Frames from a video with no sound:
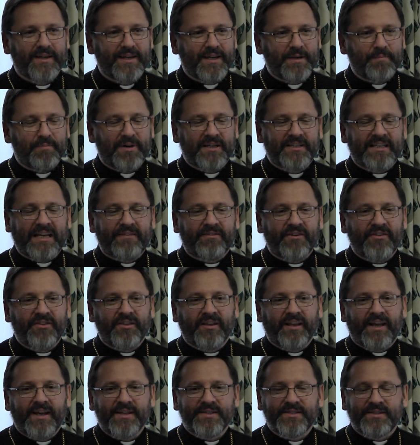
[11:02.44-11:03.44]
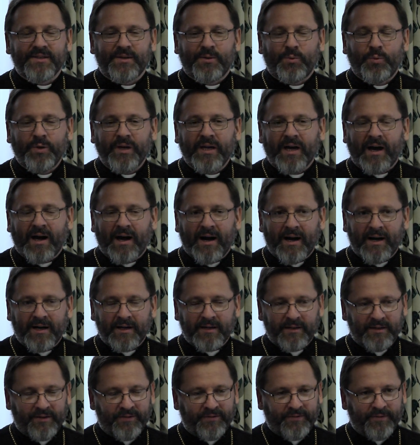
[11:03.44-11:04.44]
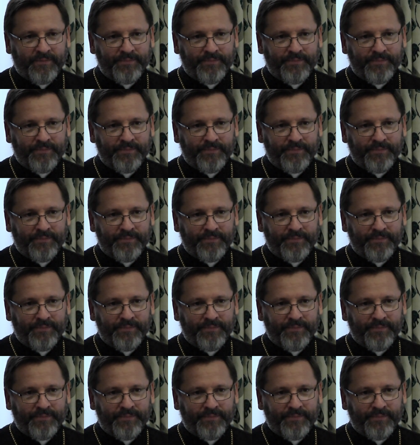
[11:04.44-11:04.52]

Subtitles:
But nevertheless, we are